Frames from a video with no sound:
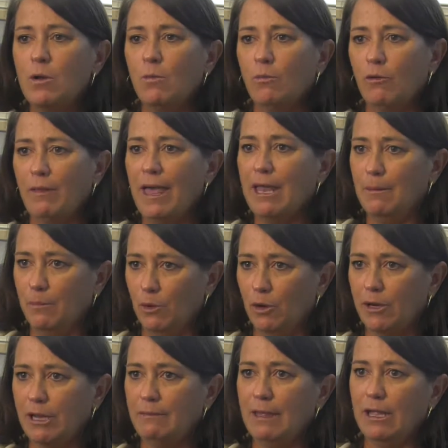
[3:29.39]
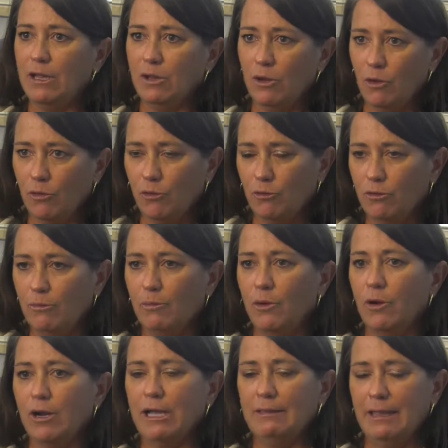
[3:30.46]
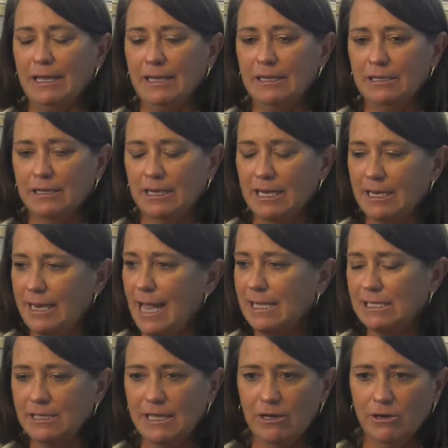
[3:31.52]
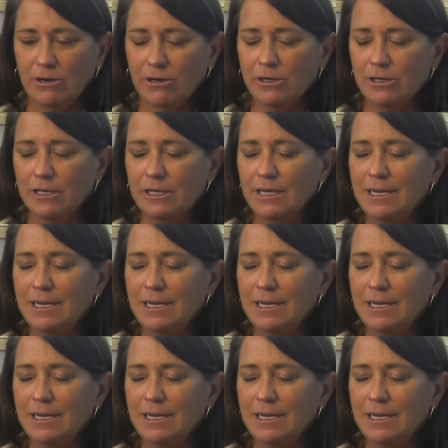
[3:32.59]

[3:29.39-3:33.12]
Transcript: where they had a book and they can go through the book and they could connect their